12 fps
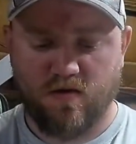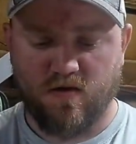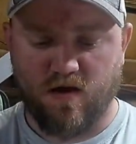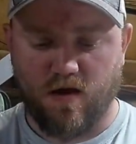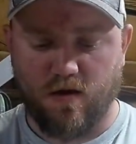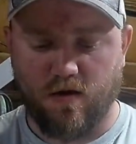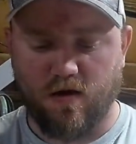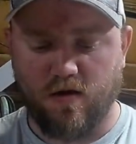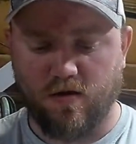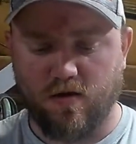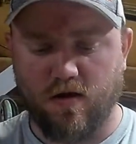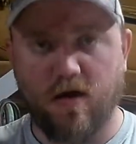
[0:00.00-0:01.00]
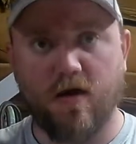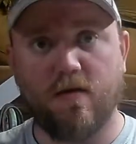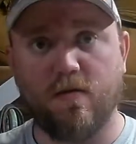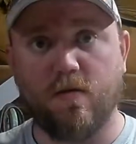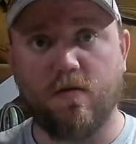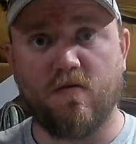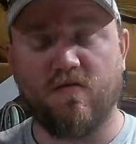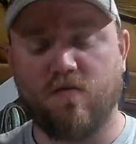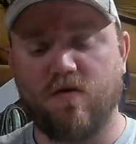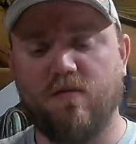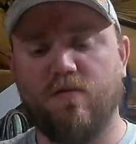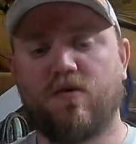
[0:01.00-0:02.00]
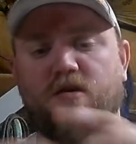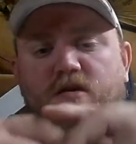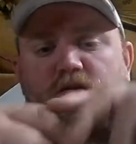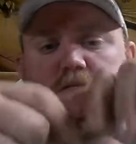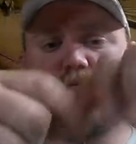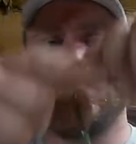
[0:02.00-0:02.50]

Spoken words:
Tie your regular knot on your swivel here.